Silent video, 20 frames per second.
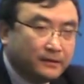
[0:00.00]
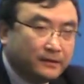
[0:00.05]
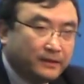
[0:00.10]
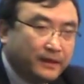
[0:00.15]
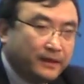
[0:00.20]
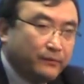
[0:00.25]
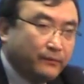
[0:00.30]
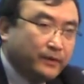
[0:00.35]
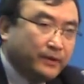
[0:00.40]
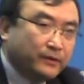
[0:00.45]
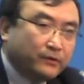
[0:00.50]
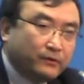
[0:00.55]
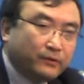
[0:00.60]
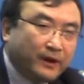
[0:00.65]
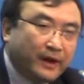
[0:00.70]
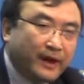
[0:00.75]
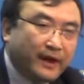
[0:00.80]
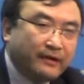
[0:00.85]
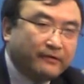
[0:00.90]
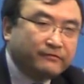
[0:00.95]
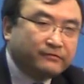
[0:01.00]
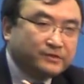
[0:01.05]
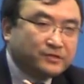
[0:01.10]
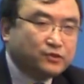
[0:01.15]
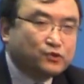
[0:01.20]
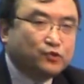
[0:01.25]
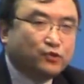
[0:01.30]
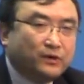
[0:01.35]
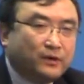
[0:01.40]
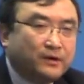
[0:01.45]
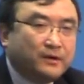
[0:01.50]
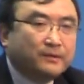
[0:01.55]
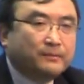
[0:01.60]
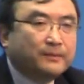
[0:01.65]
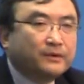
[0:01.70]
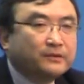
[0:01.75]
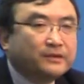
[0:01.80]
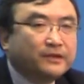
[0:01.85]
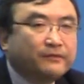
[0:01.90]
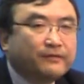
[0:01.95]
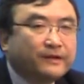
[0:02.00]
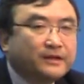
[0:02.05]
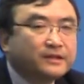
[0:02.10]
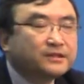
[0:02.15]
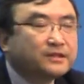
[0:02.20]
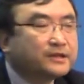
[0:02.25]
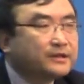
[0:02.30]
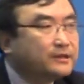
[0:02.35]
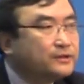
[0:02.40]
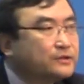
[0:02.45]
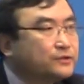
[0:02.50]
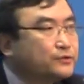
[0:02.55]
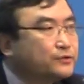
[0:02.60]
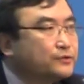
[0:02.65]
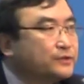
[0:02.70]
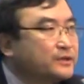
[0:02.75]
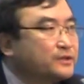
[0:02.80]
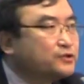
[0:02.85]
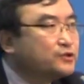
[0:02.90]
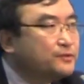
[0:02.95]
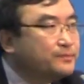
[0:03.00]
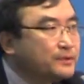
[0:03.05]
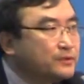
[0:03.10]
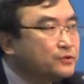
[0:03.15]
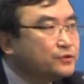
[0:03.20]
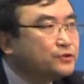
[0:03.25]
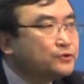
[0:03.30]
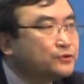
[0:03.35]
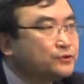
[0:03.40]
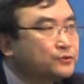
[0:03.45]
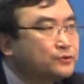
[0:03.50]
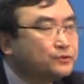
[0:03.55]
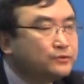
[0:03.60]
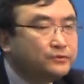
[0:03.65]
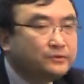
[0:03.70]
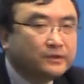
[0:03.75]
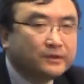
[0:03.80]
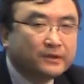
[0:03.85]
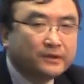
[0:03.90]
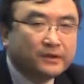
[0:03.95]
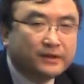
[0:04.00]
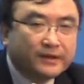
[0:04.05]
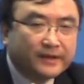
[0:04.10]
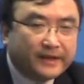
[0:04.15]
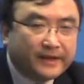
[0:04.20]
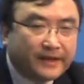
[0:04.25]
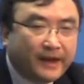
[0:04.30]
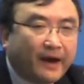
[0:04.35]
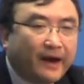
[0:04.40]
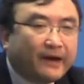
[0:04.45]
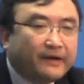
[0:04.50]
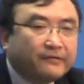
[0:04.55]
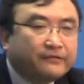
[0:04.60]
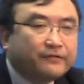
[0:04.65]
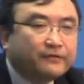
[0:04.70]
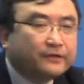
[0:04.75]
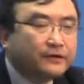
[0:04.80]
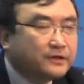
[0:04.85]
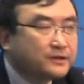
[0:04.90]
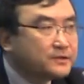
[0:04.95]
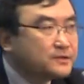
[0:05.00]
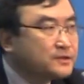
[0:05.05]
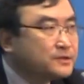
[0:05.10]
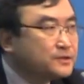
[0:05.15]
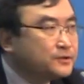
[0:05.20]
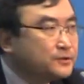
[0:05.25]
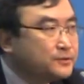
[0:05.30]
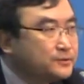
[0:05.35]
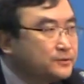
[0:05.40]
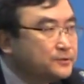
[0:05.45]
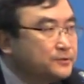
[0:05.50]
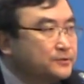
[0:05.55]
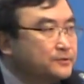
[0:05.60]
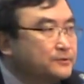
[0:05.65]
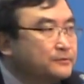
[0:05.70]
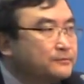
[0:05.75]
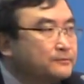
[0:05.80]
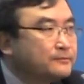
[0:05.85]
they will have strong motivation to contribute to the efforts to